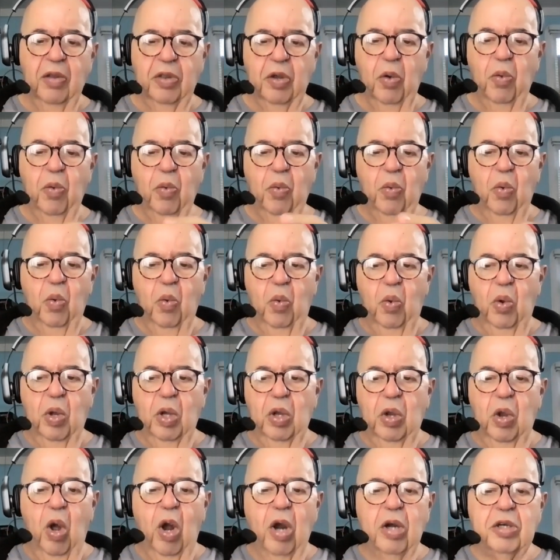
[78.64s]
Although
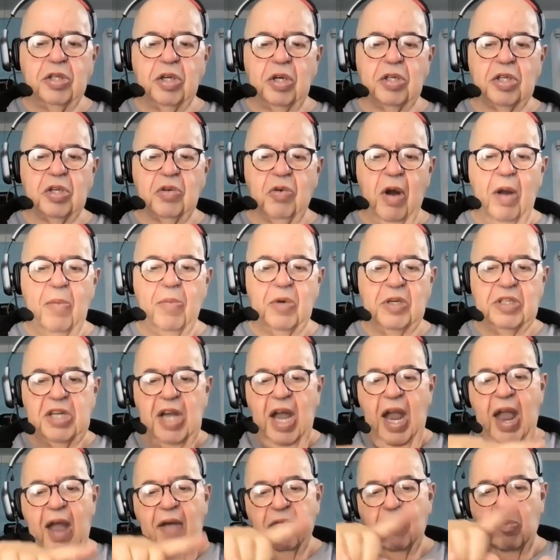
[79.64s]
larger scrapers, I
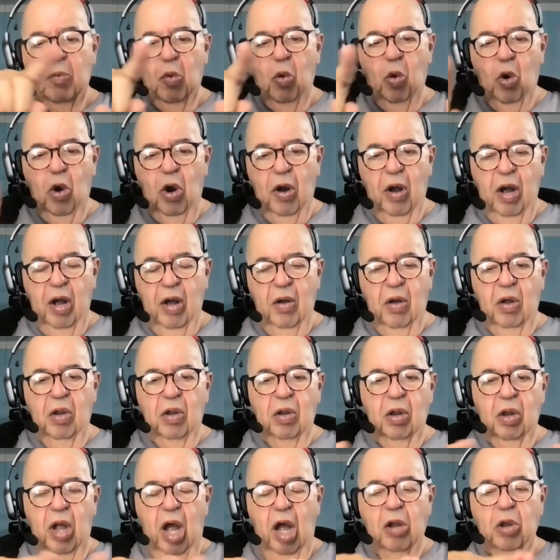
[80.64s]
have a
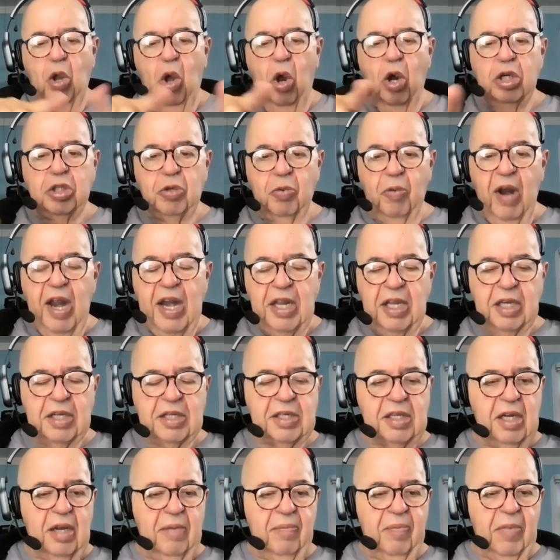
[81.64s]
larger radius.
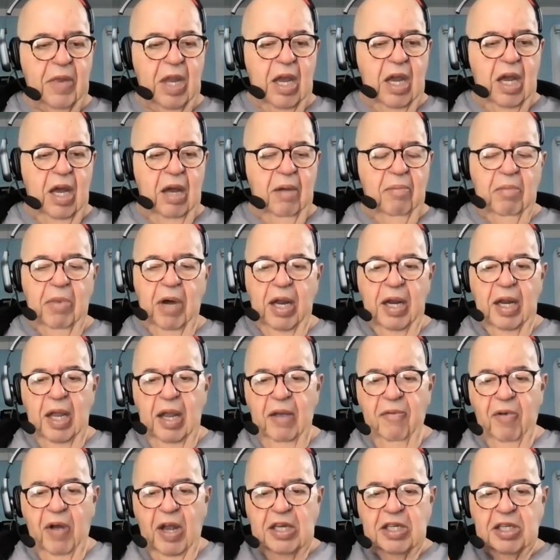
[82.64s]
But
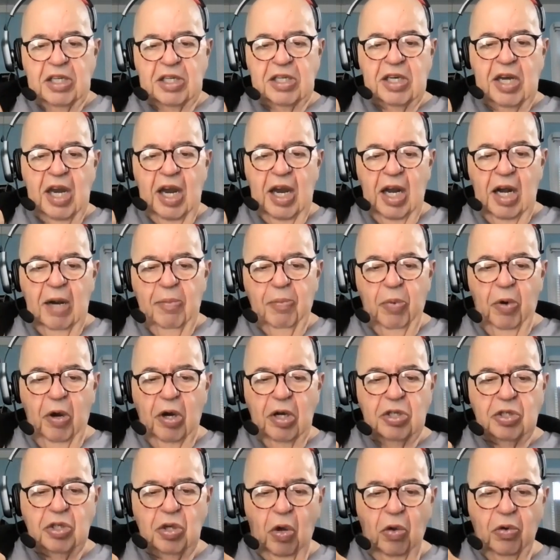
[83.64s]
if I just kick it up on
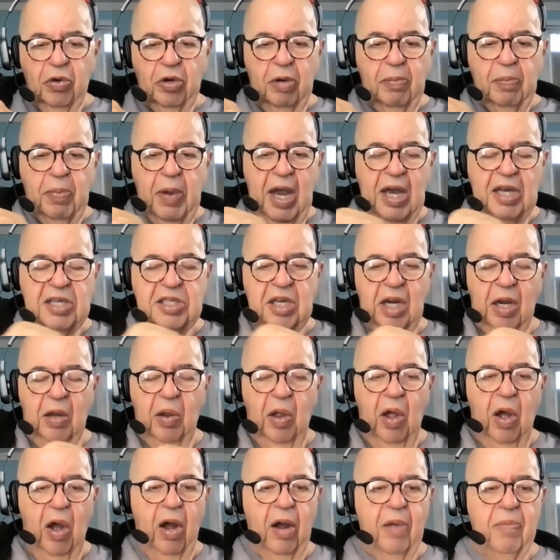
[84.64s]
the shoulder and pass it
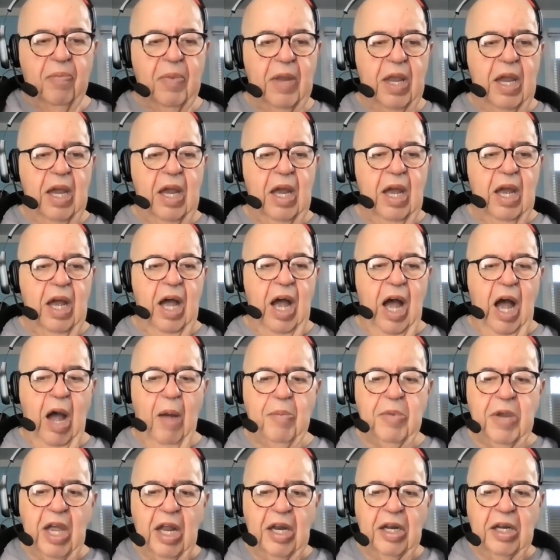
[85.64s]
along,
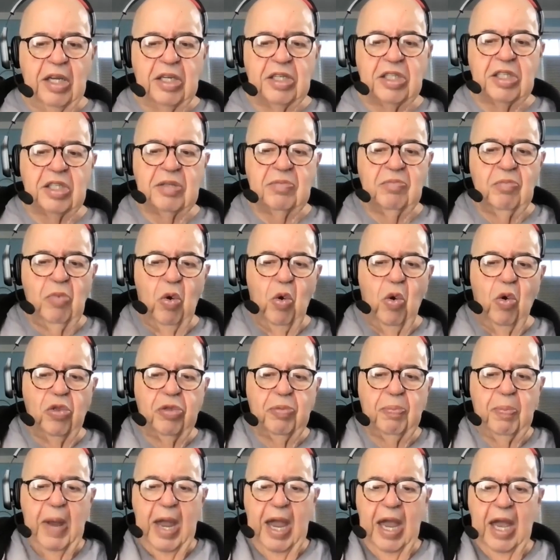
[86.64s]
I'm getting a smooth
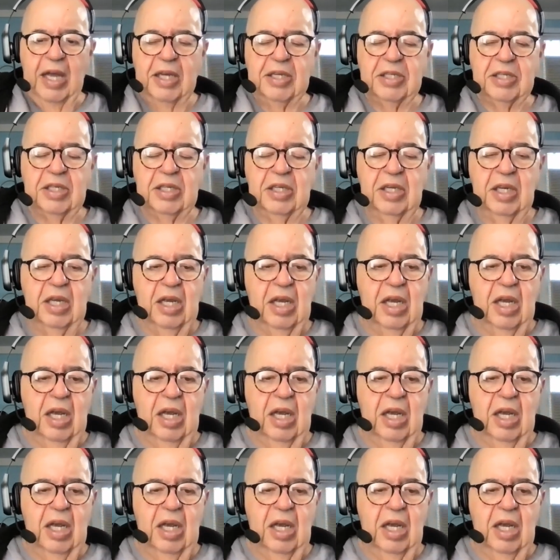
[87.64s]
pass.